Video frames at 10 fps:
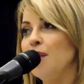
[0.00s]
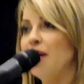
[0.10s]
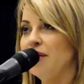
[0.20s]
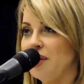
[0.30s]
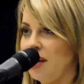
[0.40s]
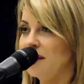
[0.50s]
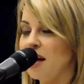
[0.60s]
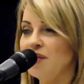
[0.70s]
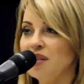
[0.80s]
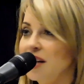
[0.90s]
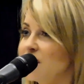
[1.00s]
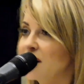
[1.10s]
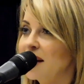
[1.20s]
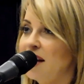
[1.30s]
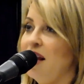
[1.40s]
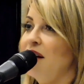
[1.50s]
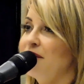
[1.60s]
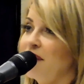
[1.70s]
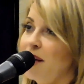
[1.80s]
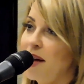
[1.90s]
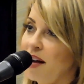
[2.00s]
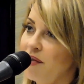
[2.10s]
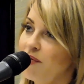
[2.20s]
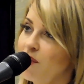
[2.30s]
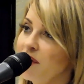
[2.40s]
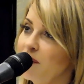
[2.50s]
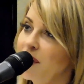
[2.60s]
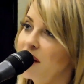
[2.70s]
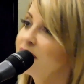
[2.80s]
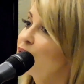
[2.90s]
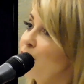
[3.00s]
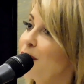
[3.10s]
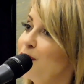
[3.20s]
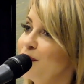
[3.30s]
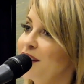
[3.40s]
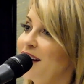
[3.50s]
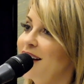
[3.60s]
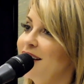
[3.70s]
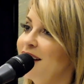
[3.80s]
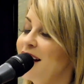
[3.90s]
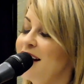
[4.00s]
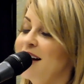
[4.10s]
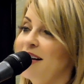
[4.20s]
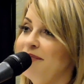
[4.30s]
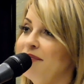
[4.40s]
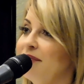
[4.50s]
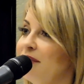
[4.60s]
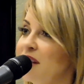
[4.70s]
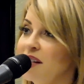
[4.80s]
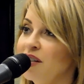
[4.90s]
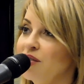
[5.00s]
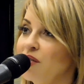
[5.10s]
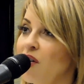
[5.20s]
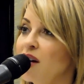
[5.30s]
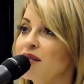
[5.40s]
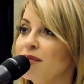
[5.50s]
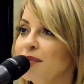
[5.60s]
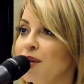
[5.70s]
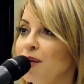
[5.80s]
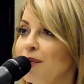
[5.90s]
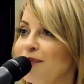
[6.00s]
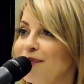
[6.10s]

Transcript: about how everything sounds, and I just can't fly back and forth, but it's great music, and the singers are awesome, so.